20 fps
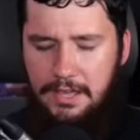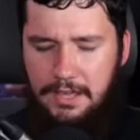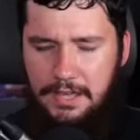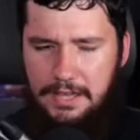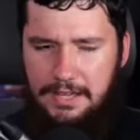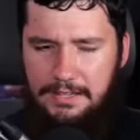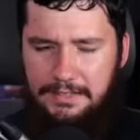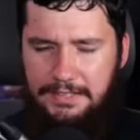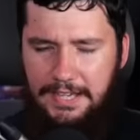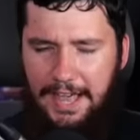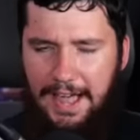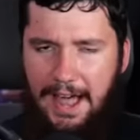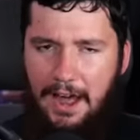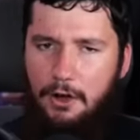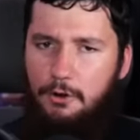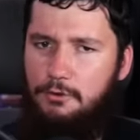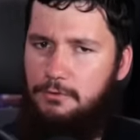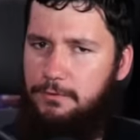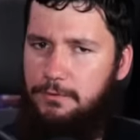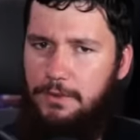is
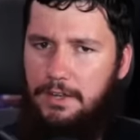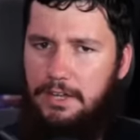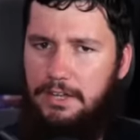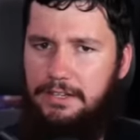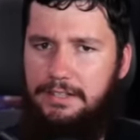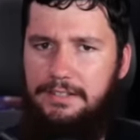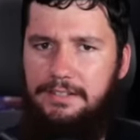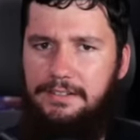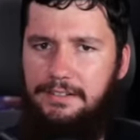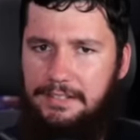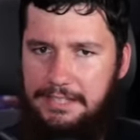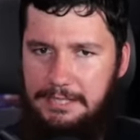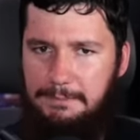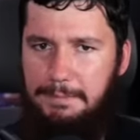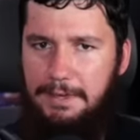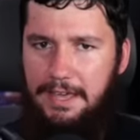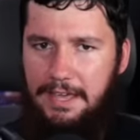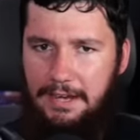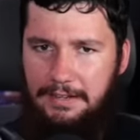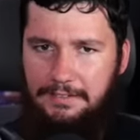how far can
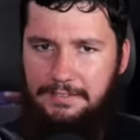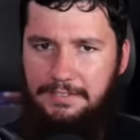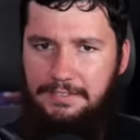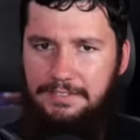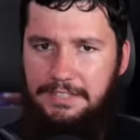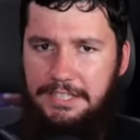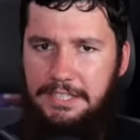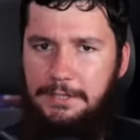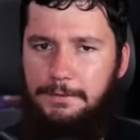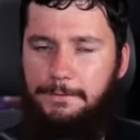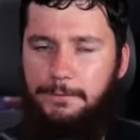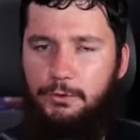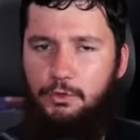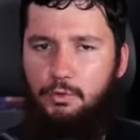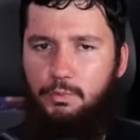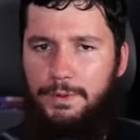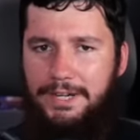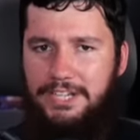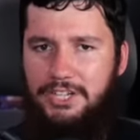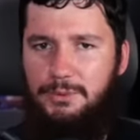libxcb
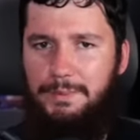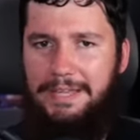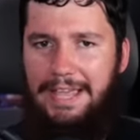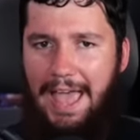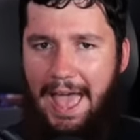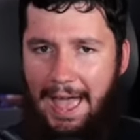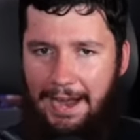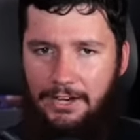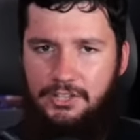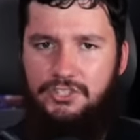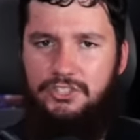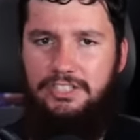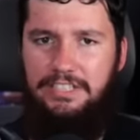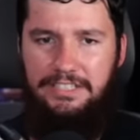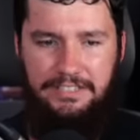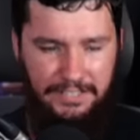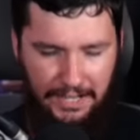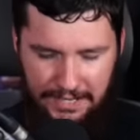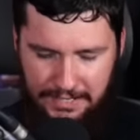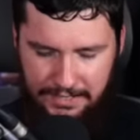for windowing
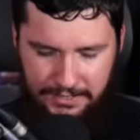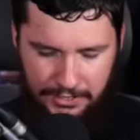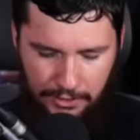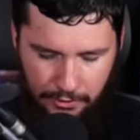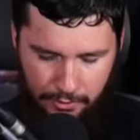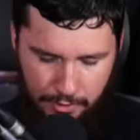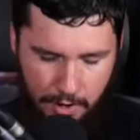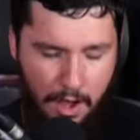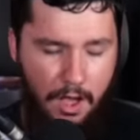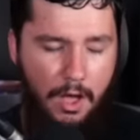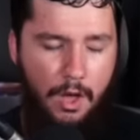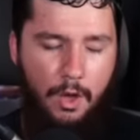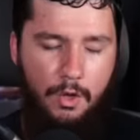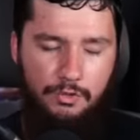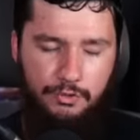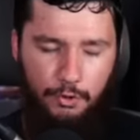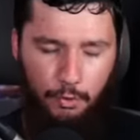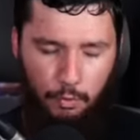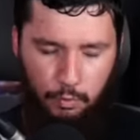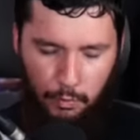actually take you?
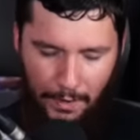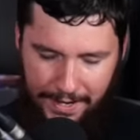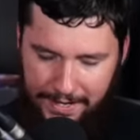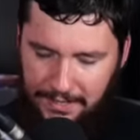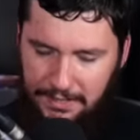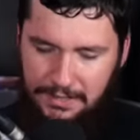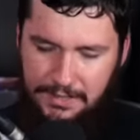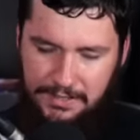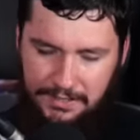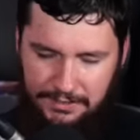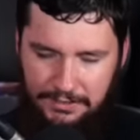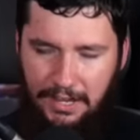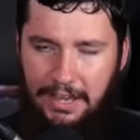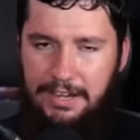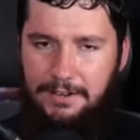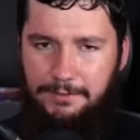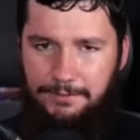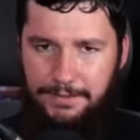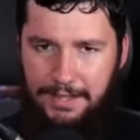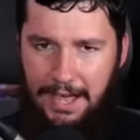The Wayland
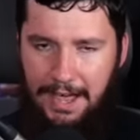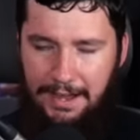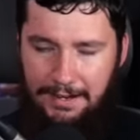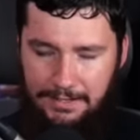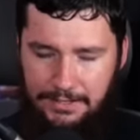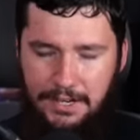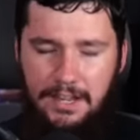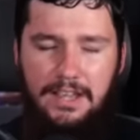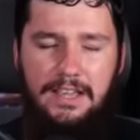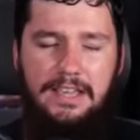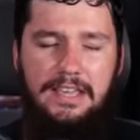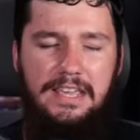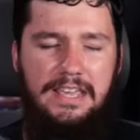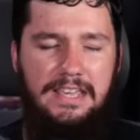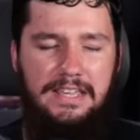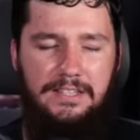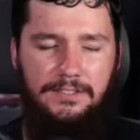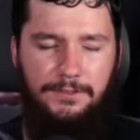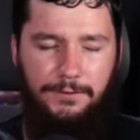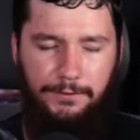side of that
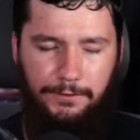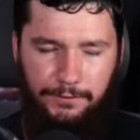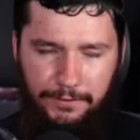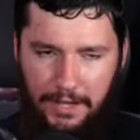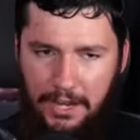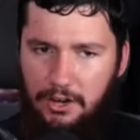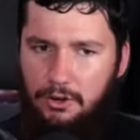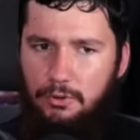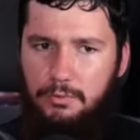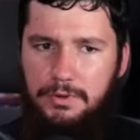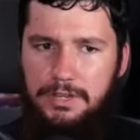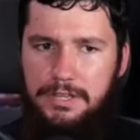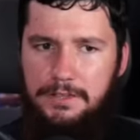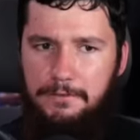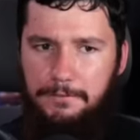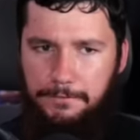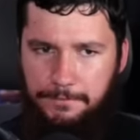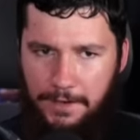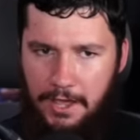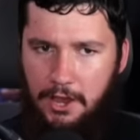is very,
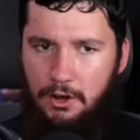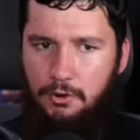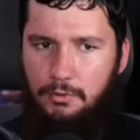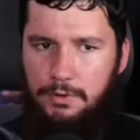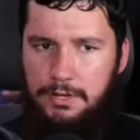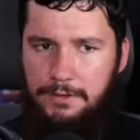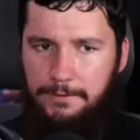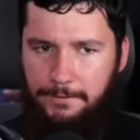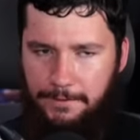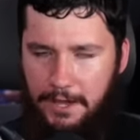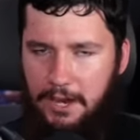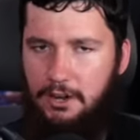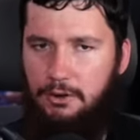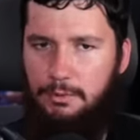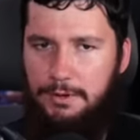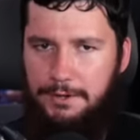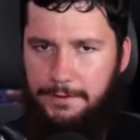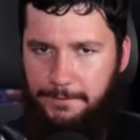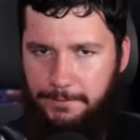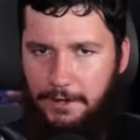very,
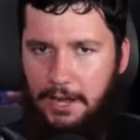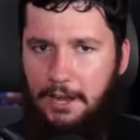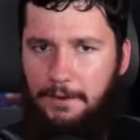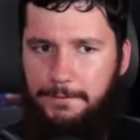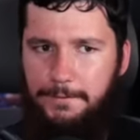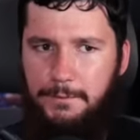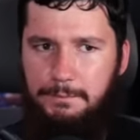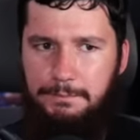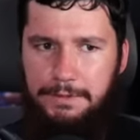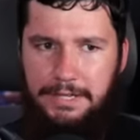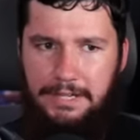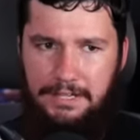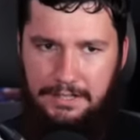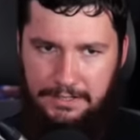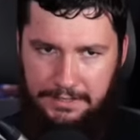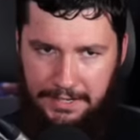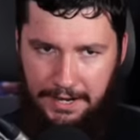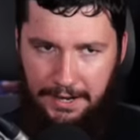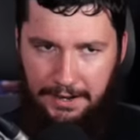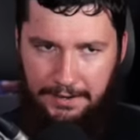very far from
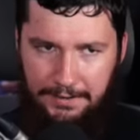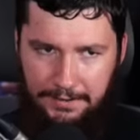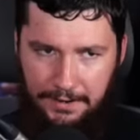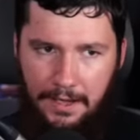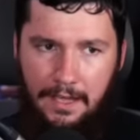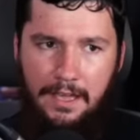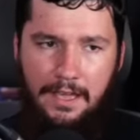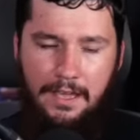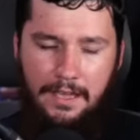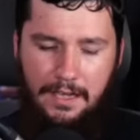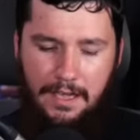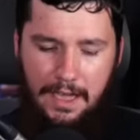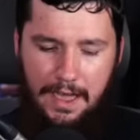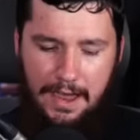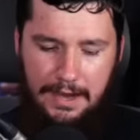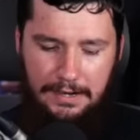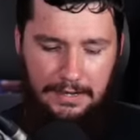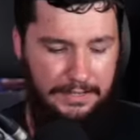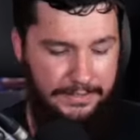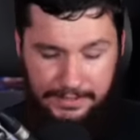being done.
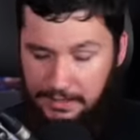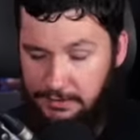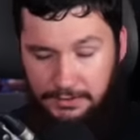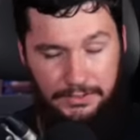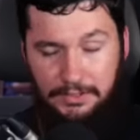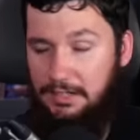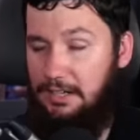And it doesn't